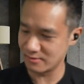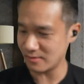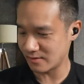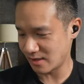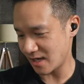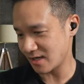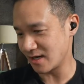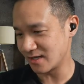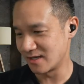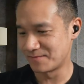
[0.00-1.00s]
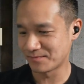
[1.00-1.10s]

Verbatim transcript: Well, hang on.